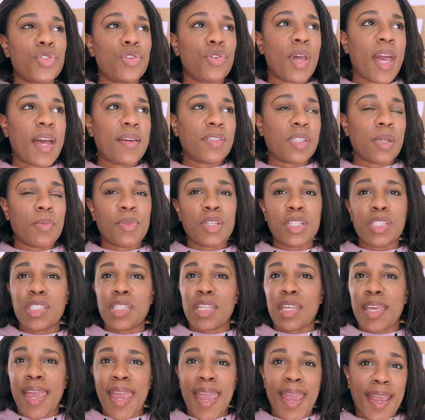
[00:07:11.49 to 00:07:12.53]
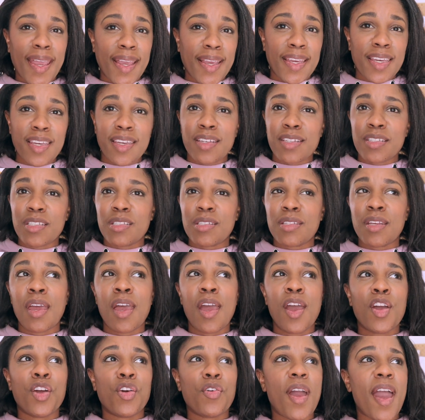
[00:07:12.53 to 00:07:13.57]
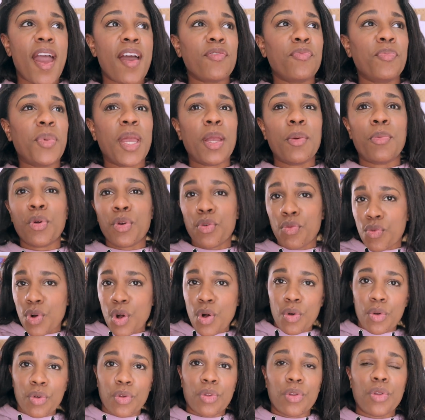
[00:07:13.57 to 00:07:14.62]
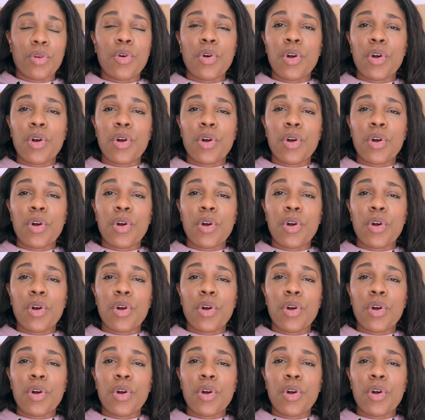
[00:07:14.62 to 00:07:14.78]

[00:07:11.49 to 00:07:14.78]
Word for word: to have something to hang his craft paper roll,